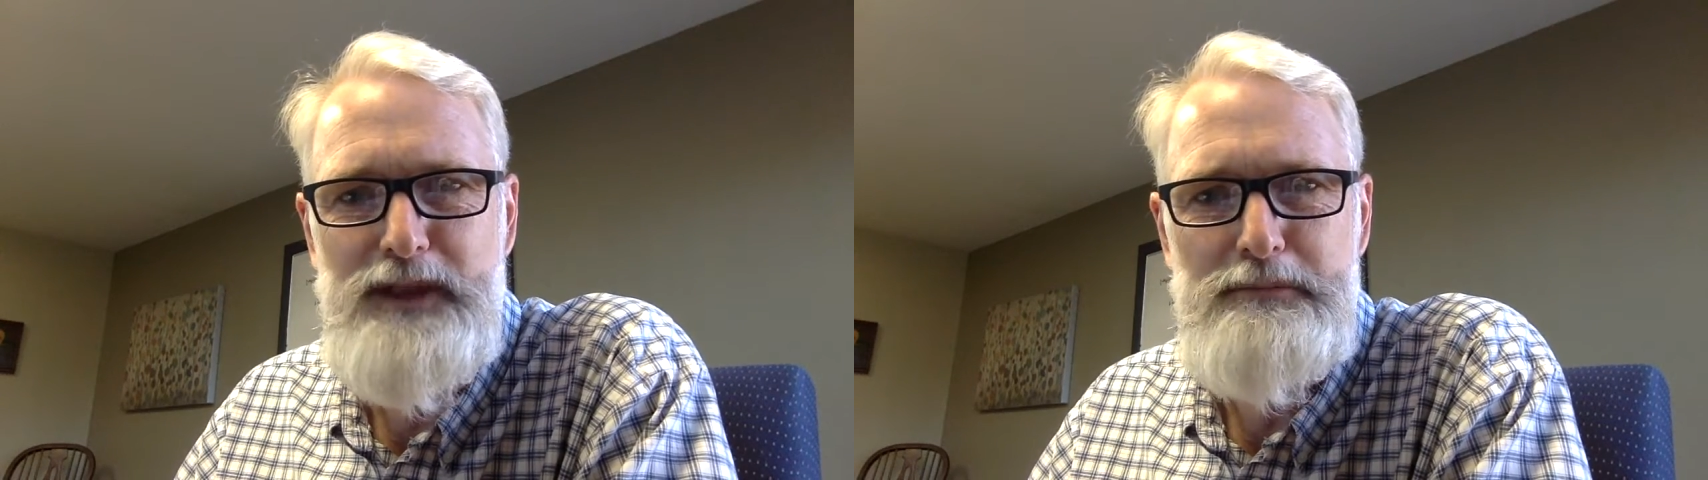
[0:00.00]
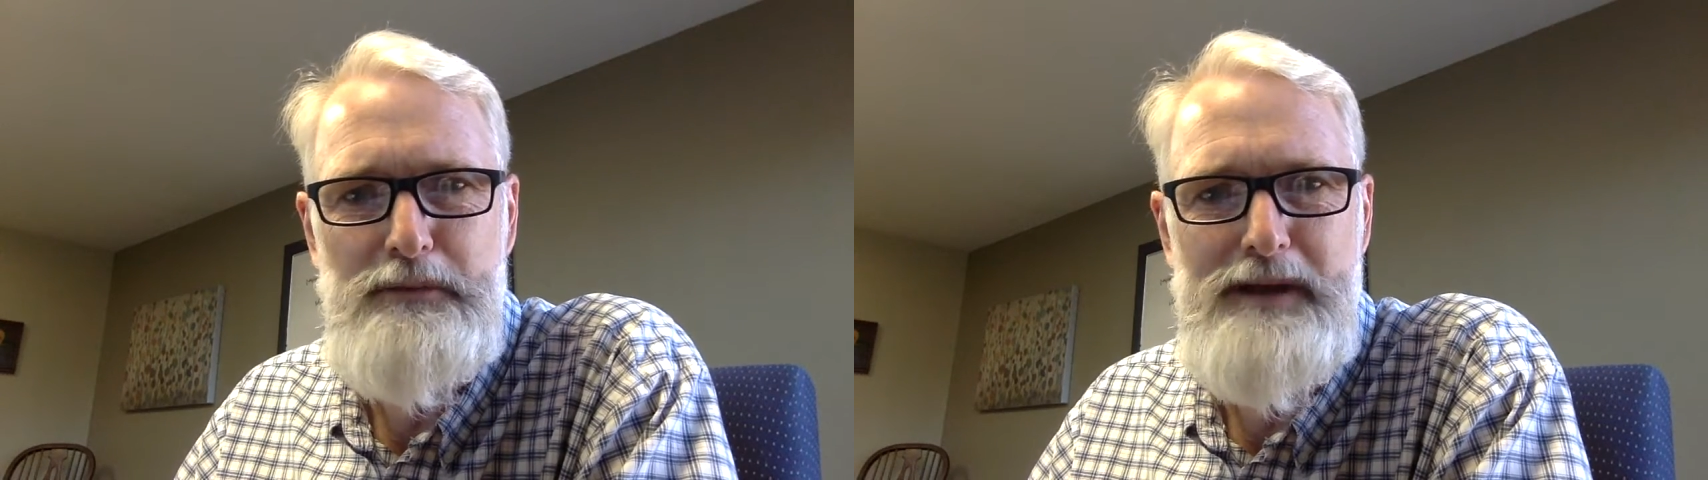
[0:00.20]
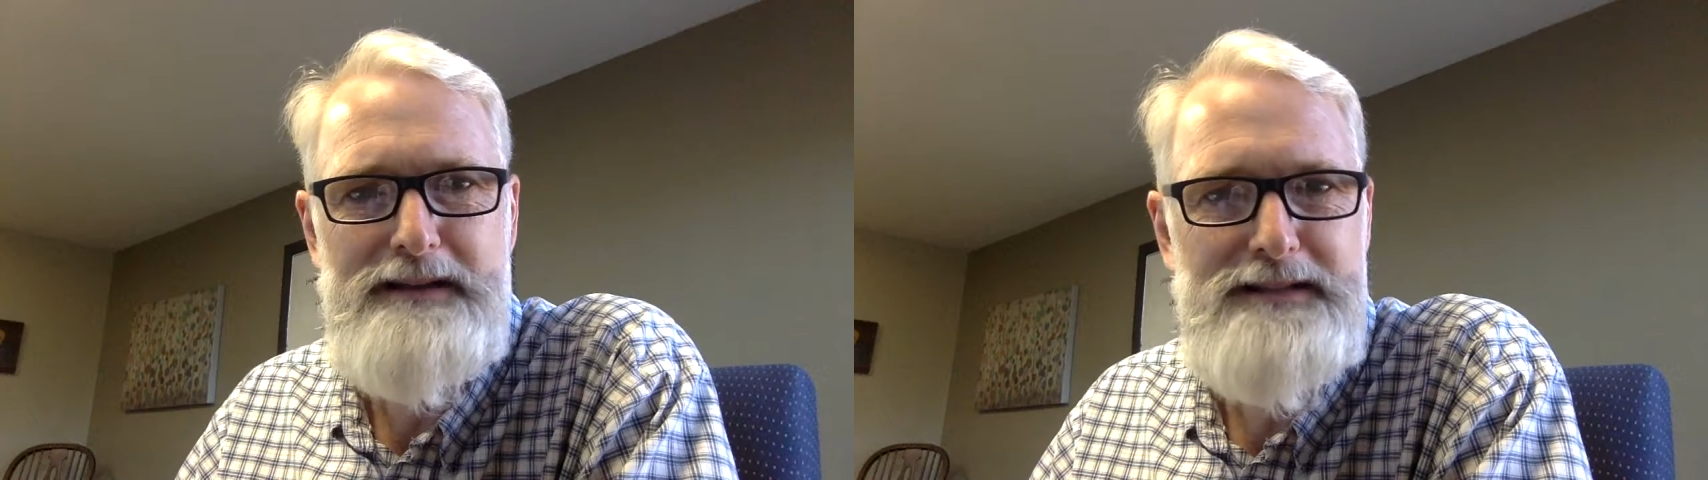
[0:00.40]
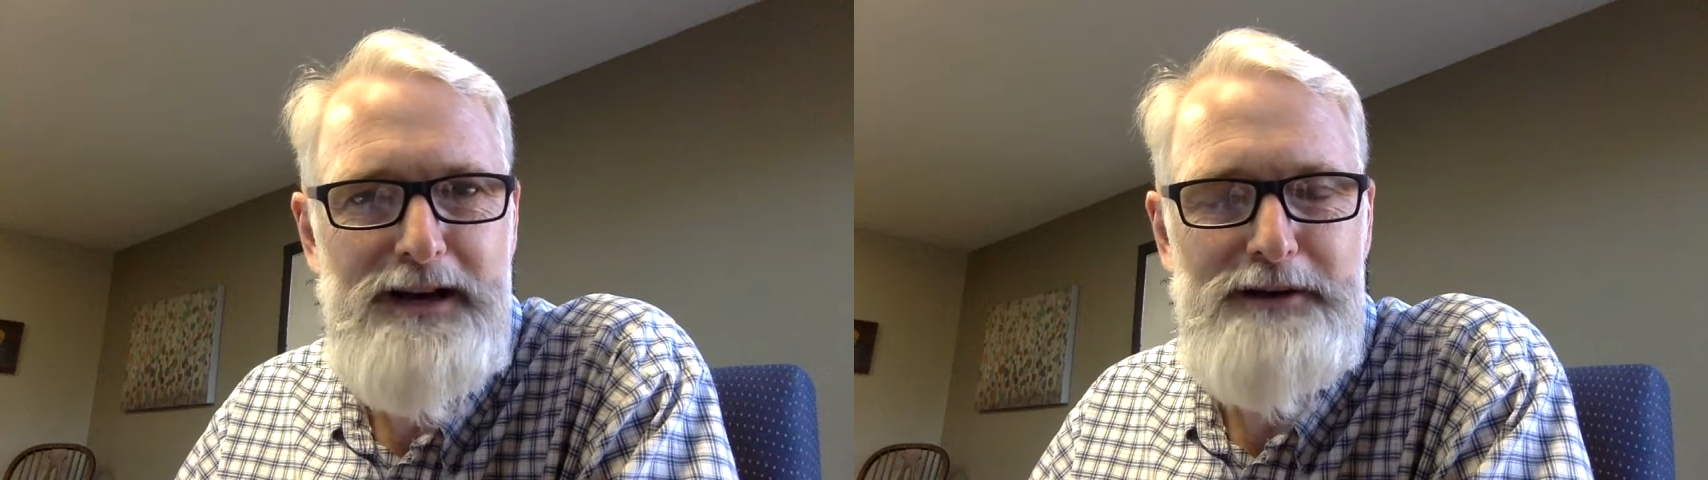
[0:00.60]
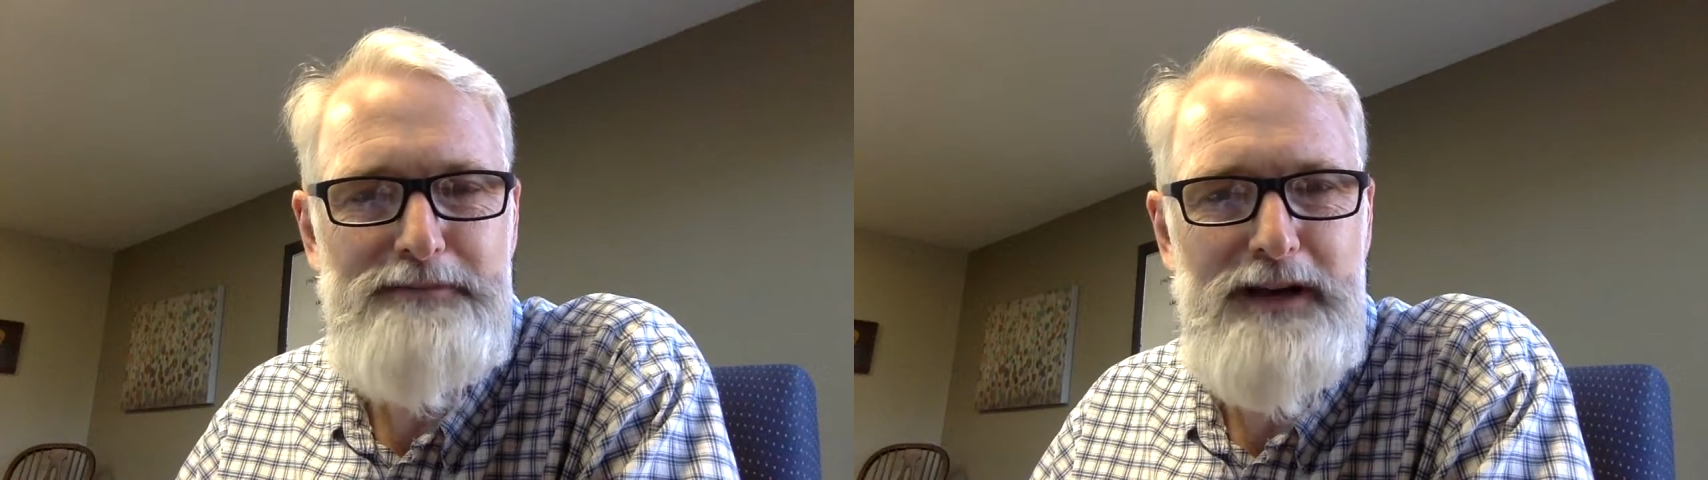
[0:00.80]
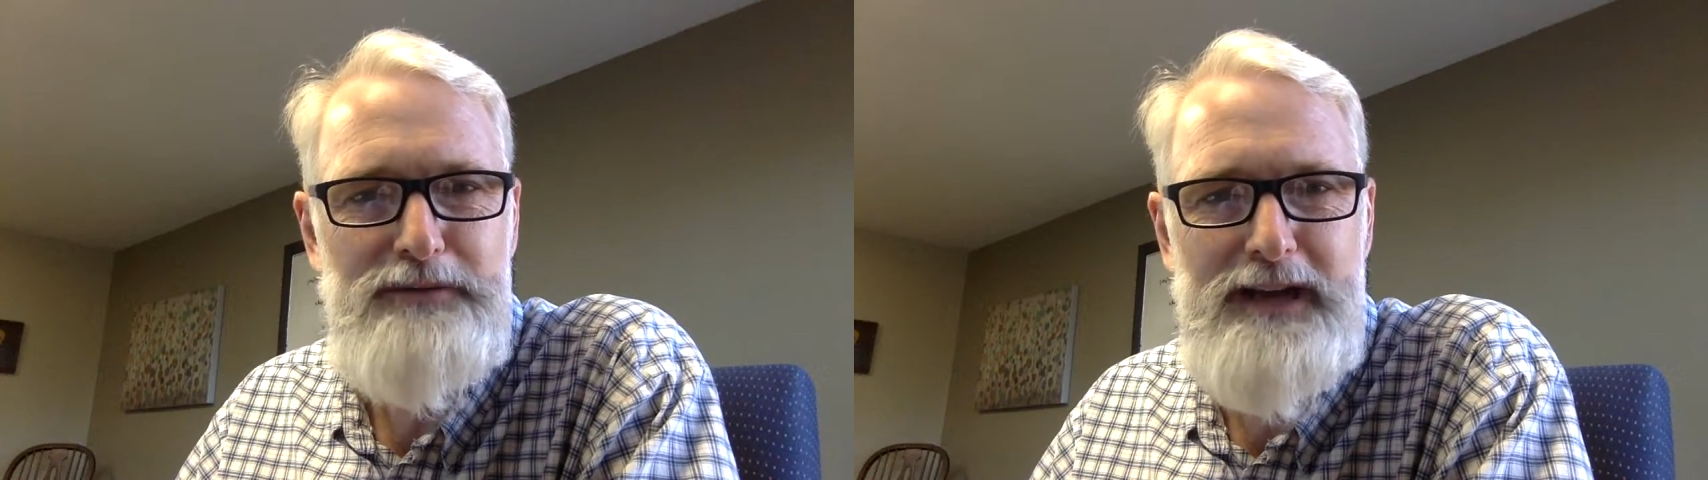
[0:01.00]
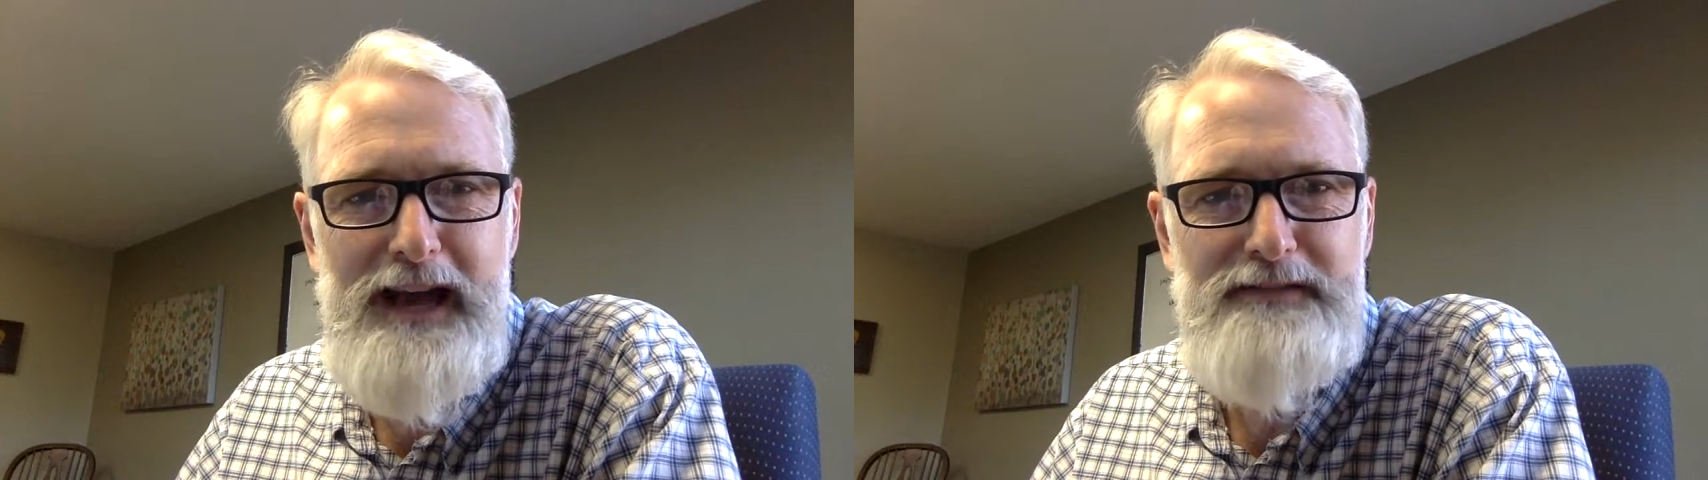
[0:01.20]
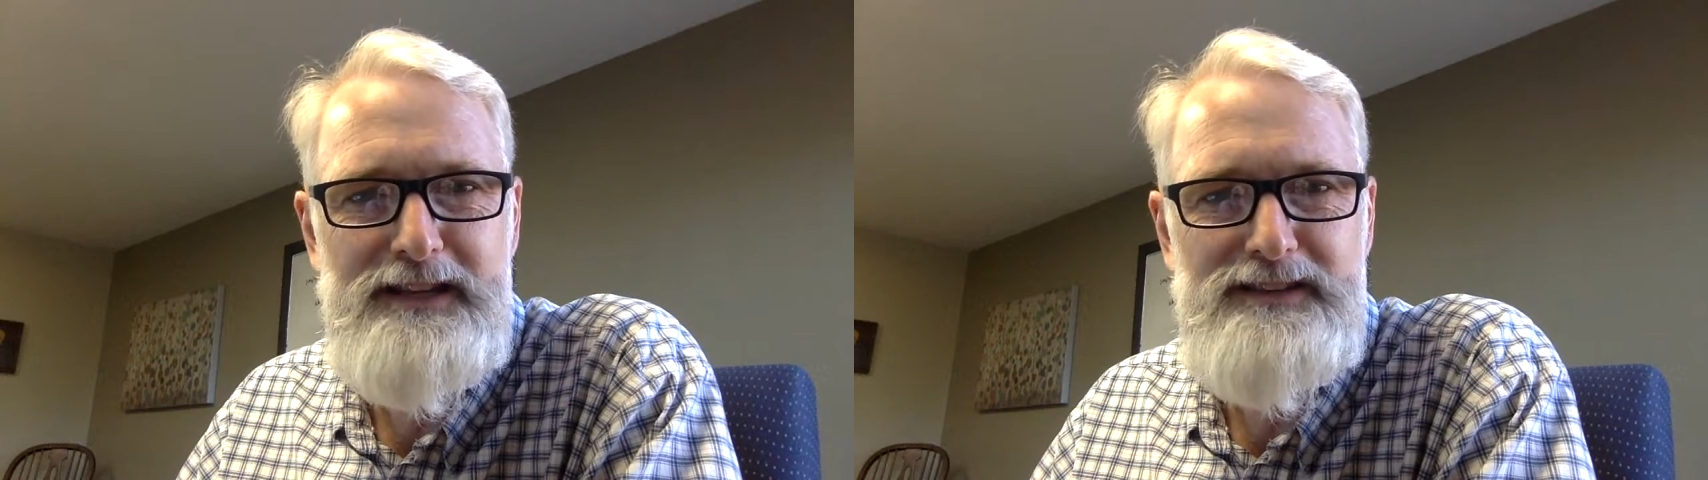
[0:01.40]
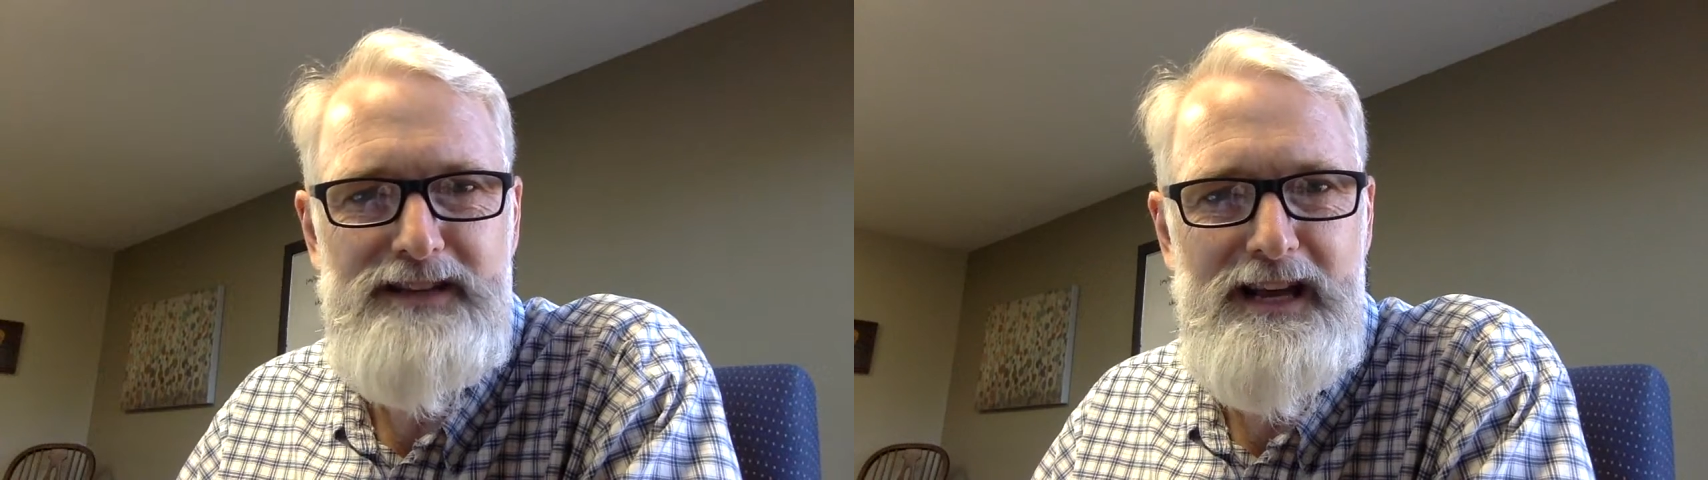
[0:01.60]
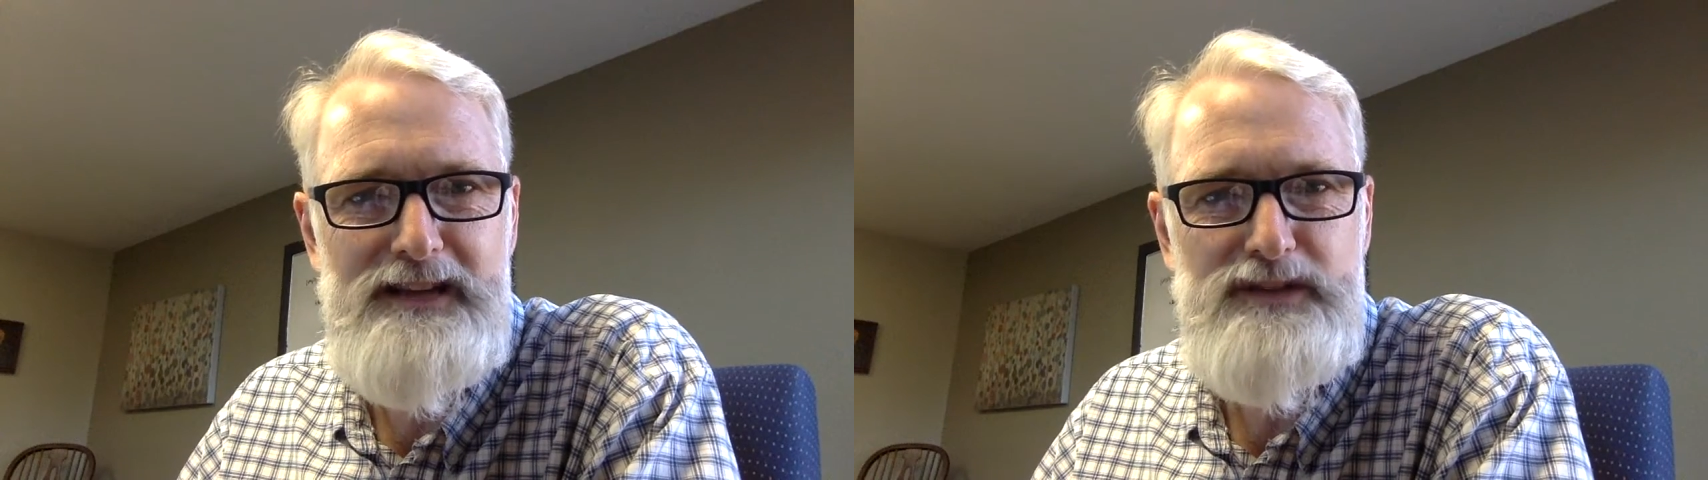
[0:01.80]
the momentum that we have these
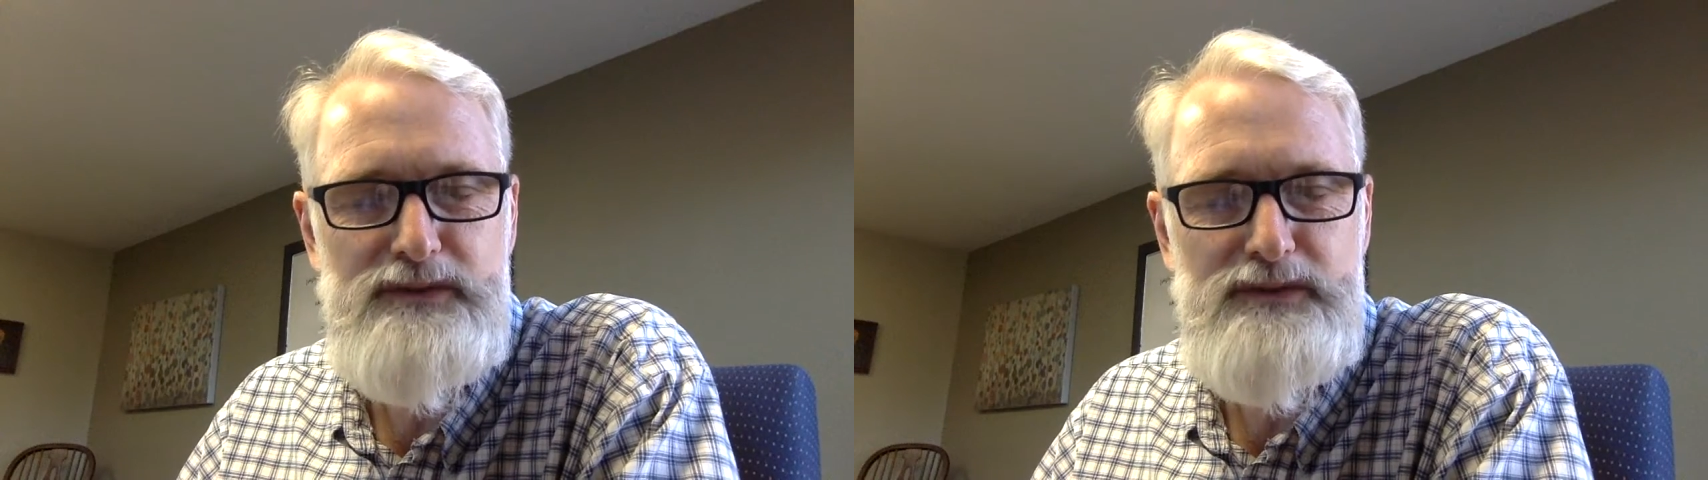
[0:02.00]
days,